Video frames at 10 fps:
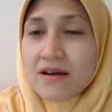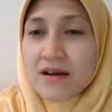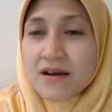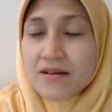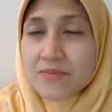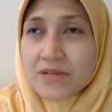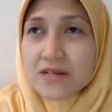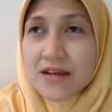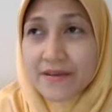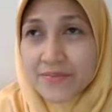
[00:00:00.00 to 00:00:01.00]

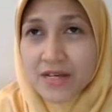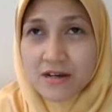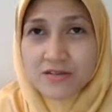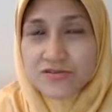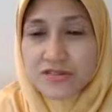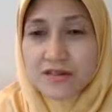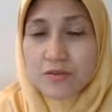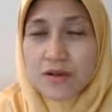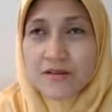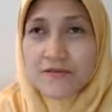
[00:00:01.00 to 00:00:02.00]
Arabic countries
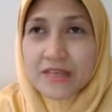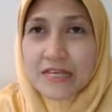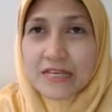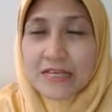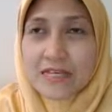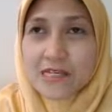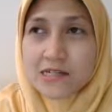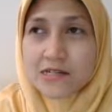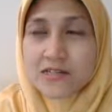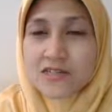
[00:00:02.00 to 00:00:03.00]
are one of the
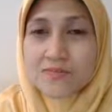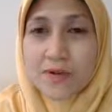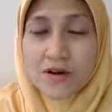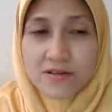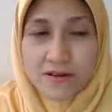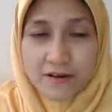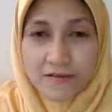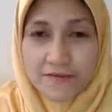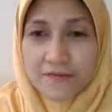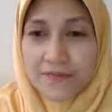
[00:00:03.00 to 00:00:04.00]
spot of